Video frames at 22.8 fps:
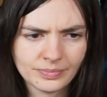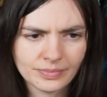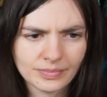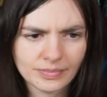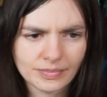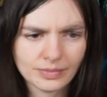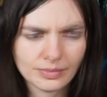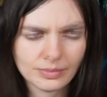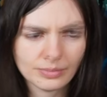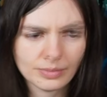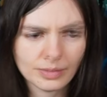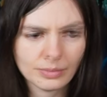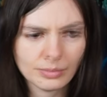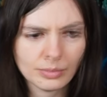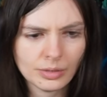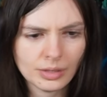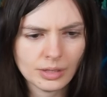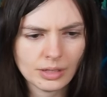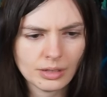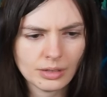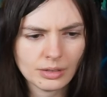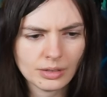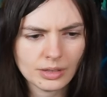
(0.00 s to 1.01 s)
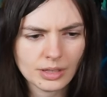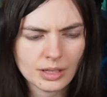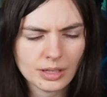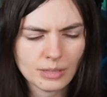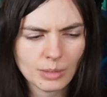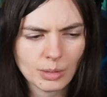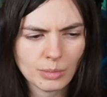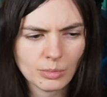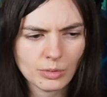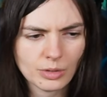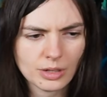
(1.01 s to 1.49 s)
He's remembering all these
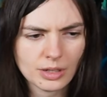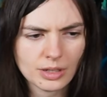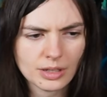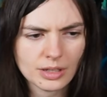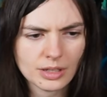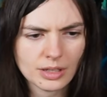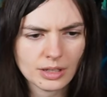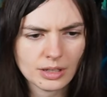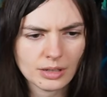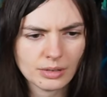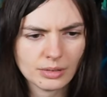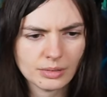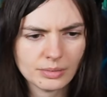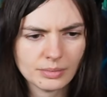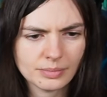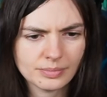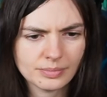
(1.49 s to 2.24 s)
memories now.